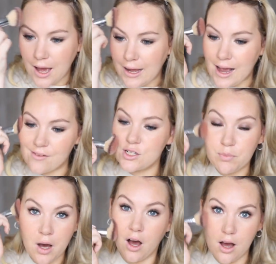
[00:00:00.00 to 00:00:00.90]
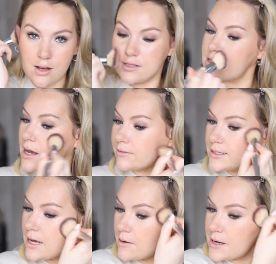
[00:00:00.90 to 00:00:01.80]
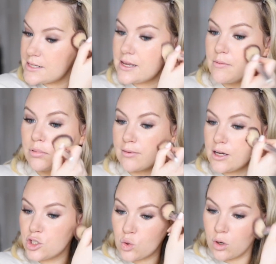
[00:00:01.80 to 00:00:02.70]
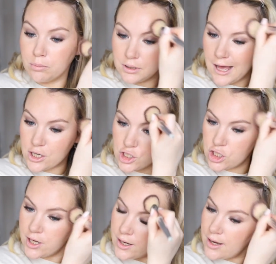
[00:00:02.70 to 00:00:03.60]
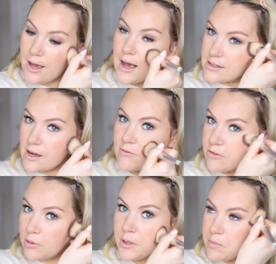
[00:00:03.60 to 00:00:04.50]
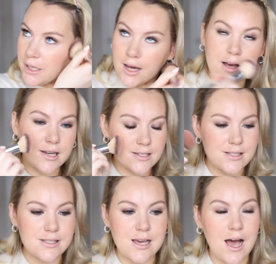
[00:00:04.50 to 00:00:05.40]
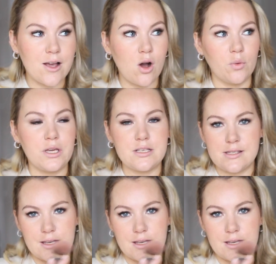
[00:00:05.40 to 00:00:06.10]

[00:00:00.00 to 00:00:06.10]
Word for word: I have to pause every time I say brush or blush as I'm filming because I always